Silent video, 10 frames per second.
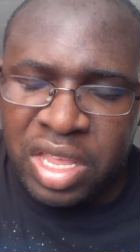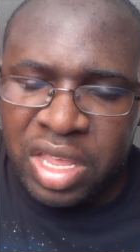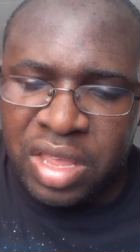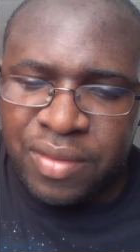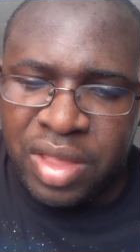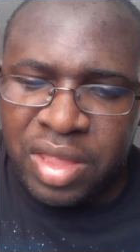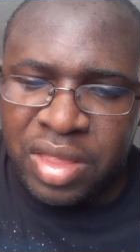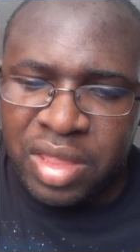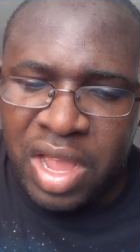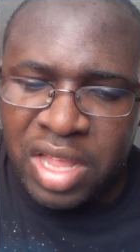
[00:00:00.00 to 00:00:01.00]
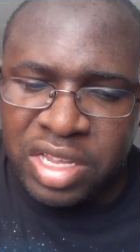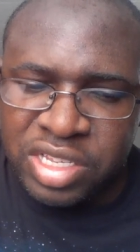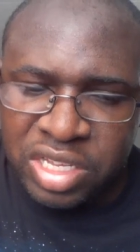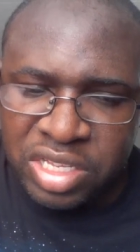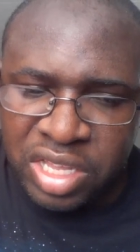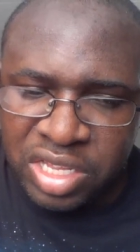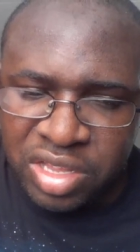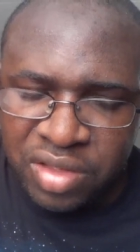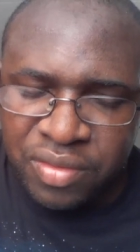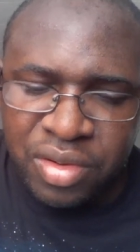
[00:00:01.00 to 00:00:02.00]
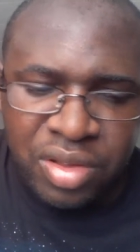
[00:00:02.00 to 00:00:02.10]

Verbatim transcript: even non-existent as ever.